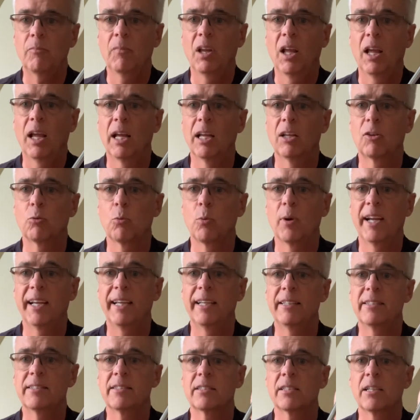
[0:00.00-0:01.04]
It
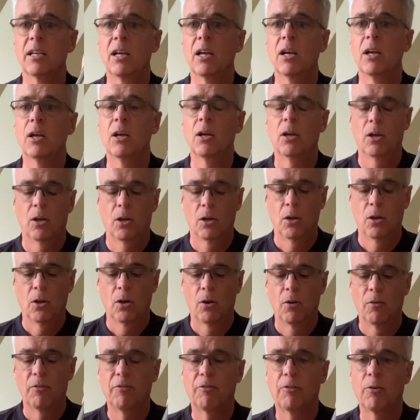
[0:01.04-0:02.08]
weighs
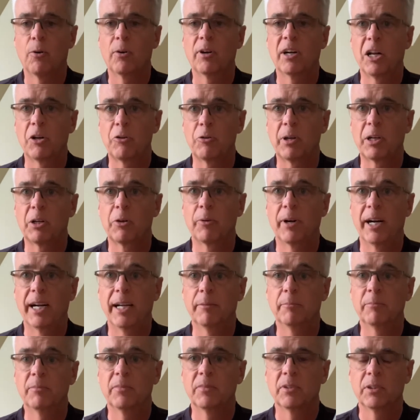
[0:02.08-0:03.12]
400
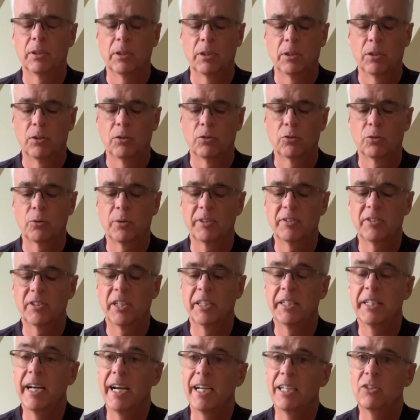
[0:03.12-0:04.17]
grams, so it's a
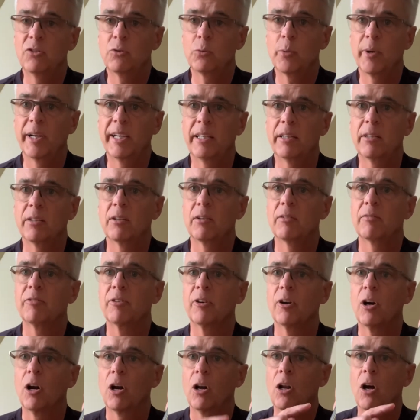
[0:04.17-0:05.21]
nice weight for
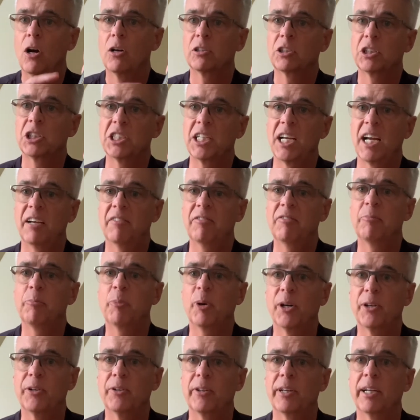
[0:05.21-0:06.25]
a long shaft
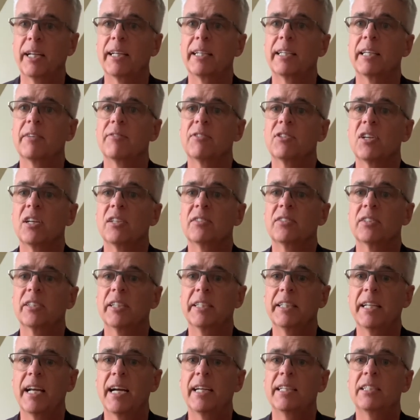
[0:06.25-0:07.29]
putter. It gives us a
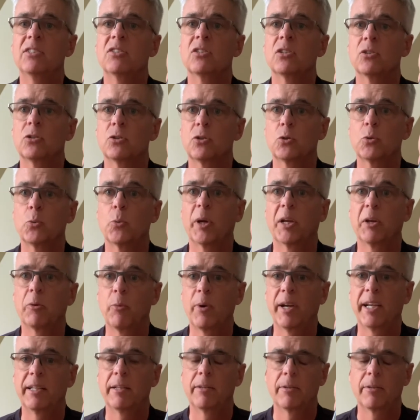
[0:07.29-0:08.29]
nice swing weight.